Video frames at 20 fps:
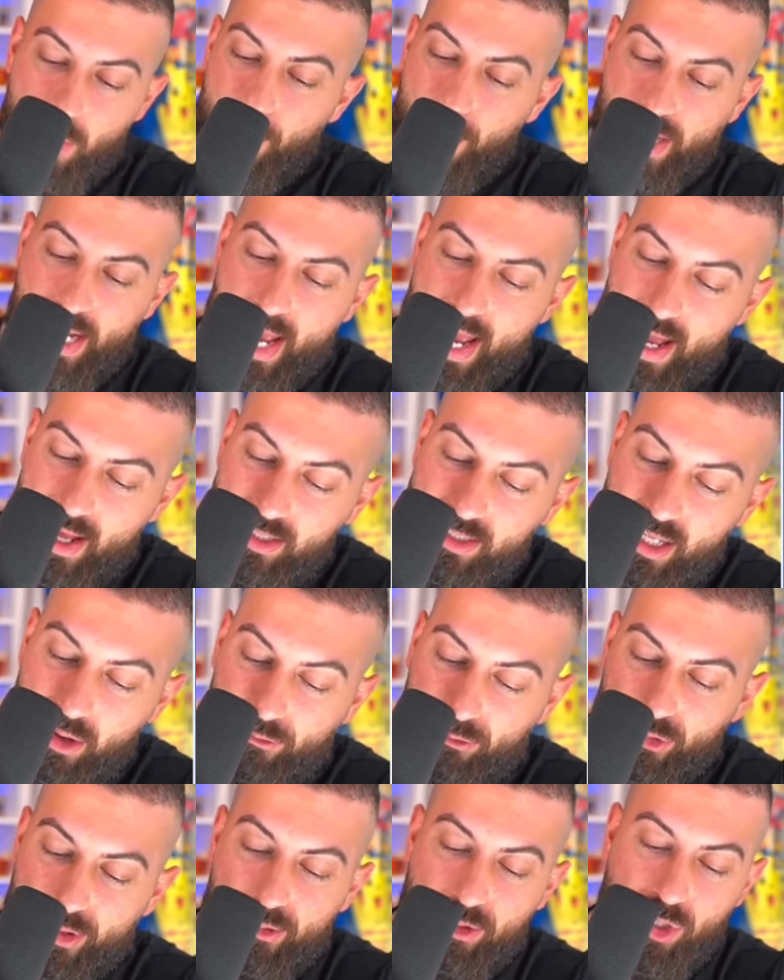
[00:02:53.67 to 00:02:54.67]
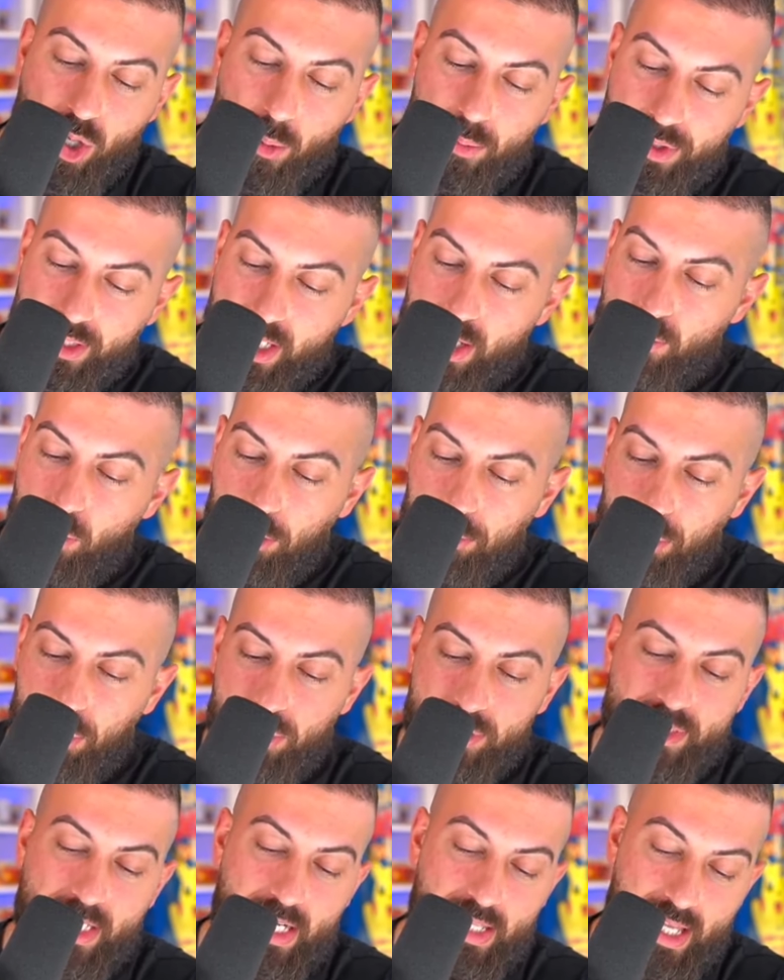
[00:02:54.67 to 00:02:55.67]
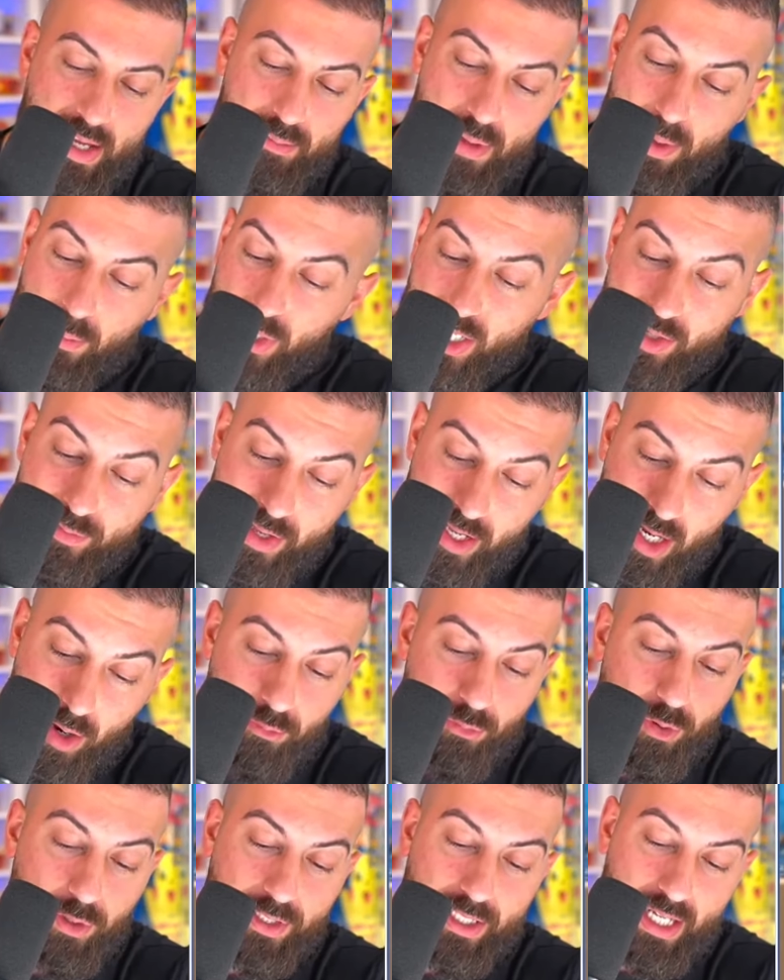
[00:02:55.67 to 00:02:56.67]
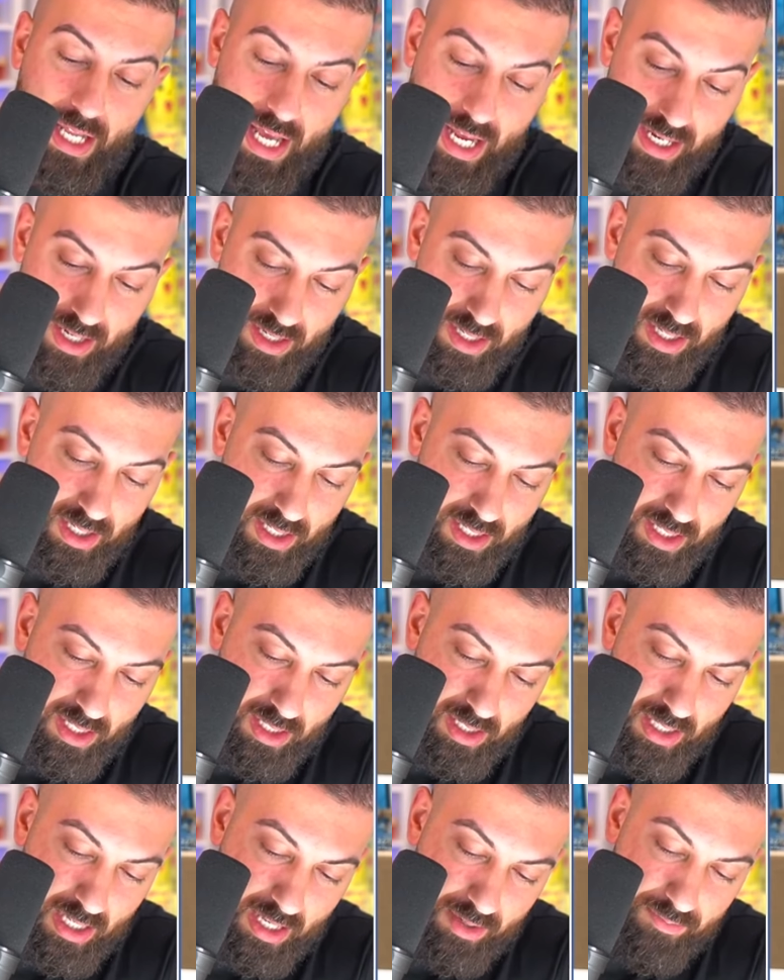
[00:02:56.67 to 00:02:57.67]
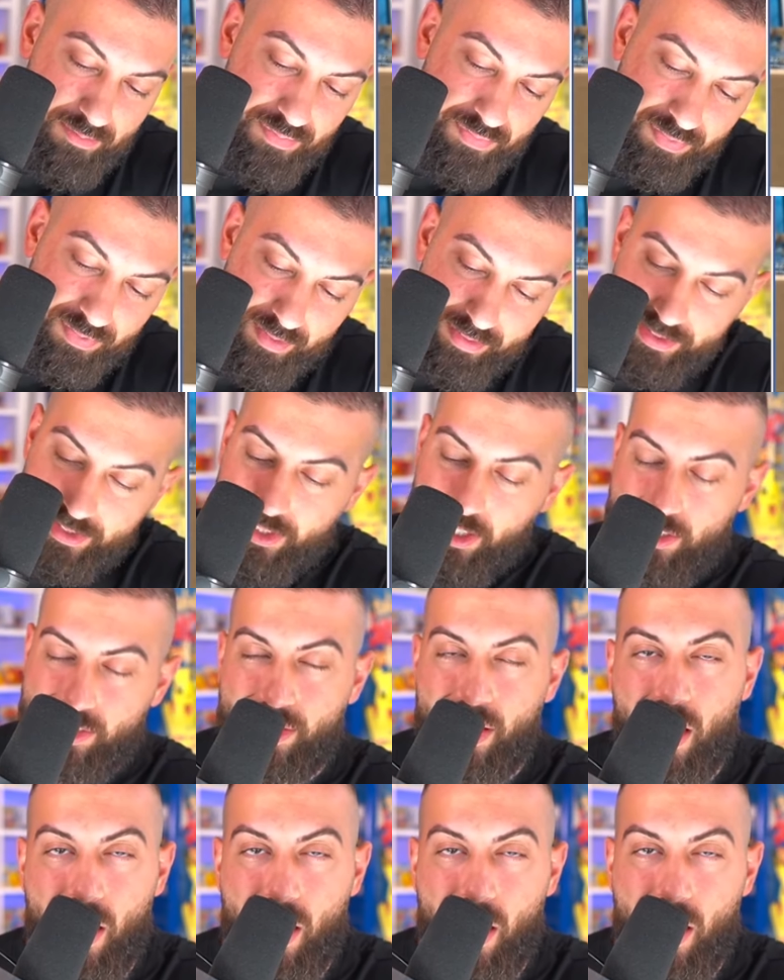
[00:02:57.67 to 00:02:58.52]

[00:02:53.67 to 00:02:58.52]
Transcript: But yeah, definitely was hoping to get more pulls out of that. Maybe we can make up for it today. Dust